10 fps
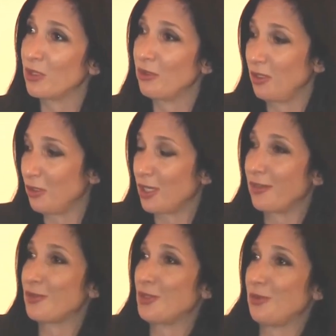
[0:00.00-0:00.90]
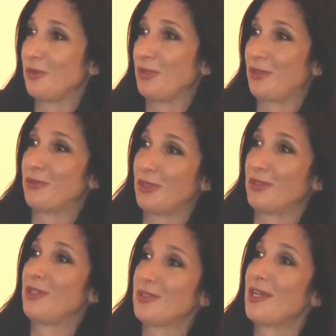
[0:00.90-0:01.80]
You can either do it with your
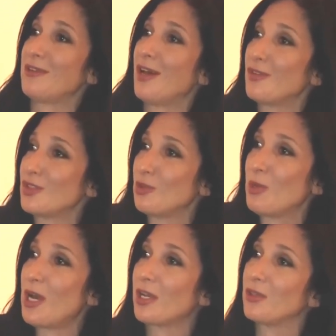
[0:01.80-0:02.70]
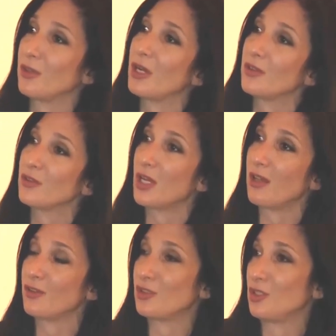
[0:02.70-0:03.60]
$10 in your pocket or your
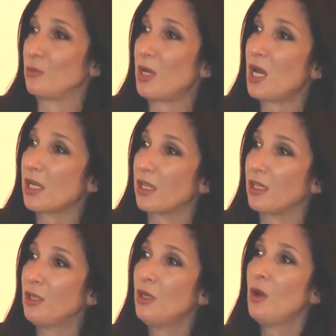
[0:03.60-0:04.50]
$100 in your pocket,